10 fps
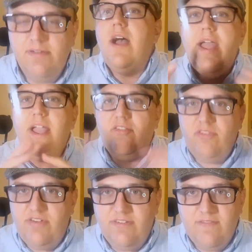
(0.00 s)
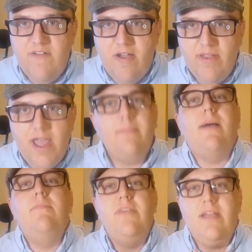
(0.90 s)
I actually disavow Gab.
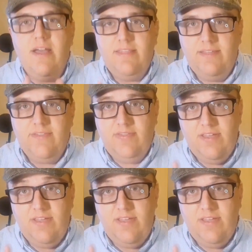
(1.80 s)
I think that